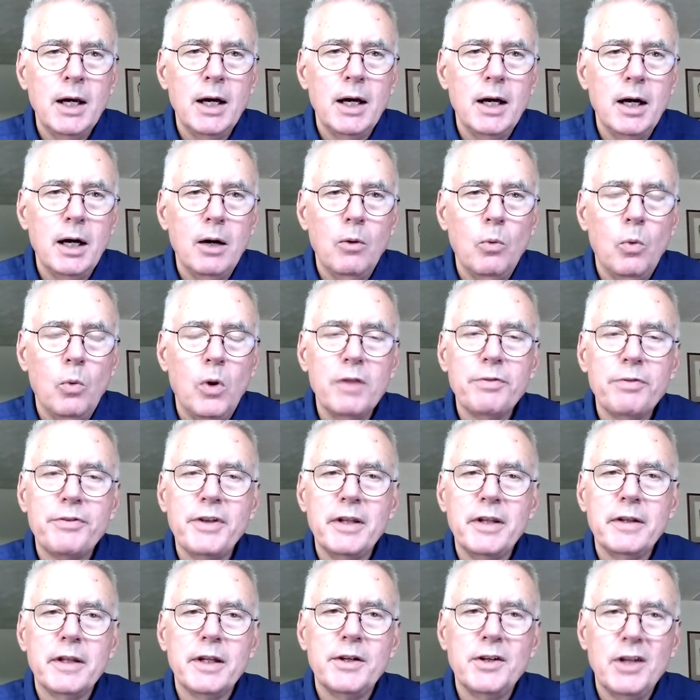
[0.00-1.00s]
One
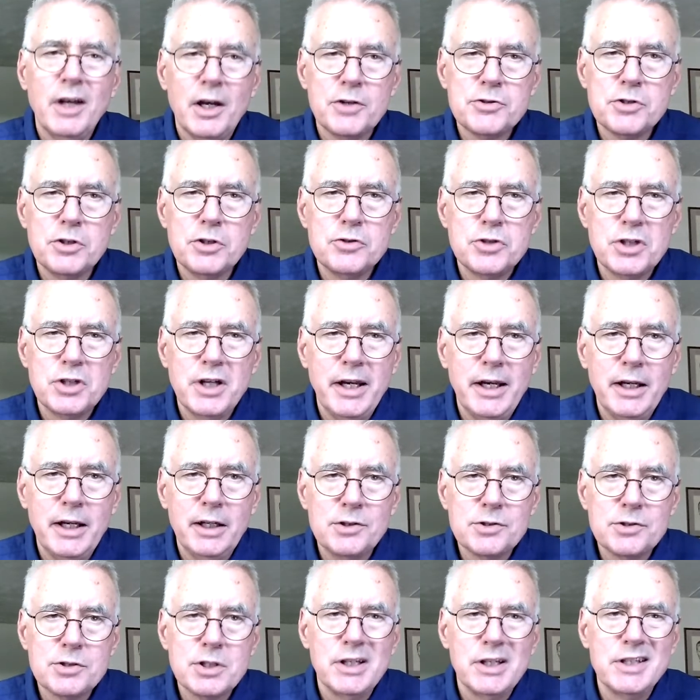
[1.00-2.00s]
thing that doesn't
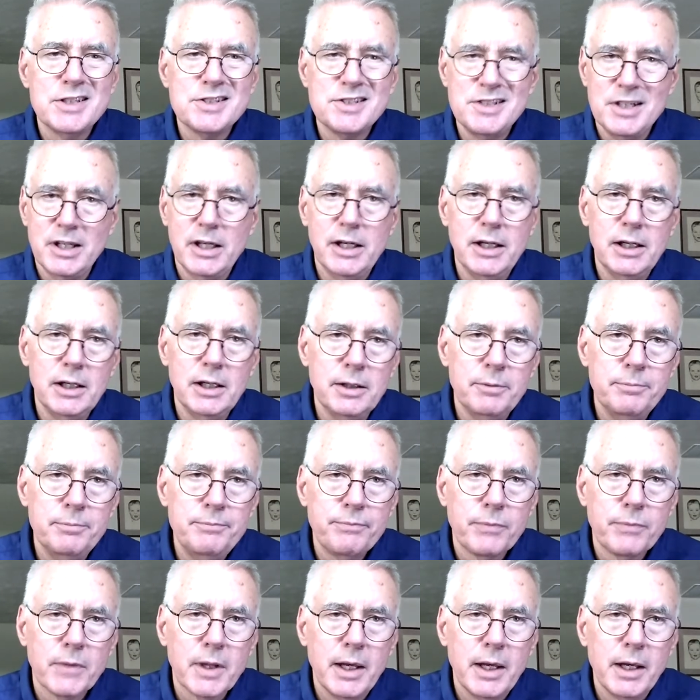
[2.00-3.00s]
change is need.
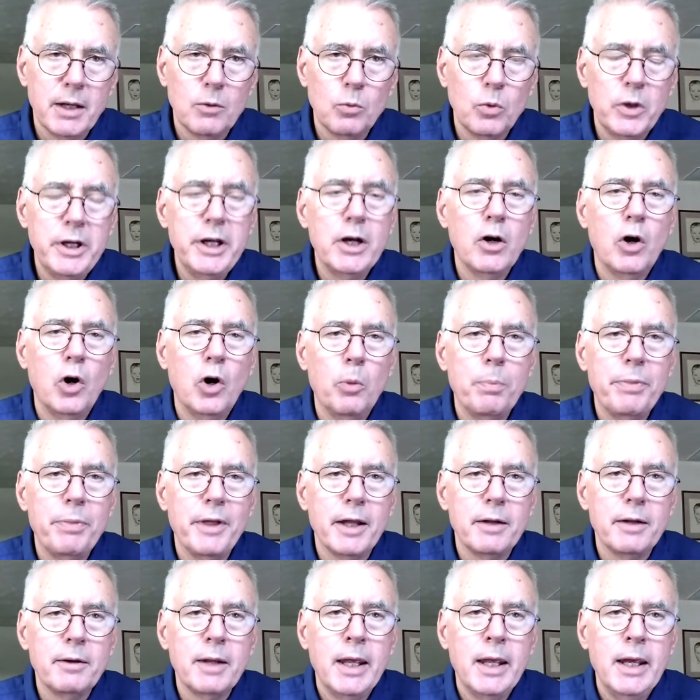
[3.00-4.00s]
And we hope
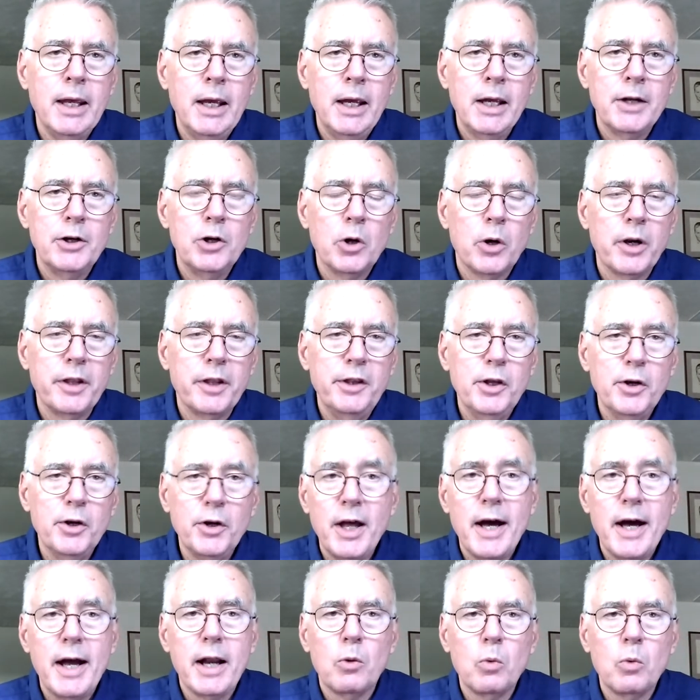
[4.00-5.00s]
that during the
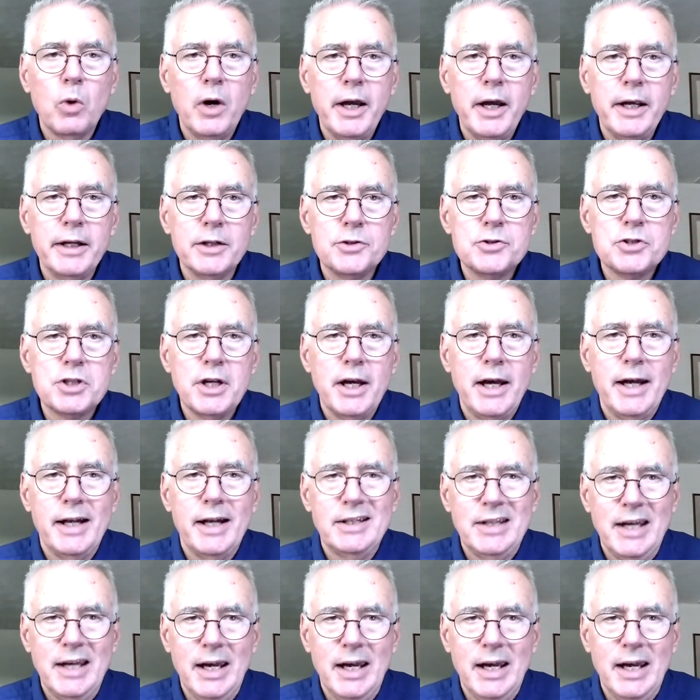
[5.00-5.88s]
United Way and Chad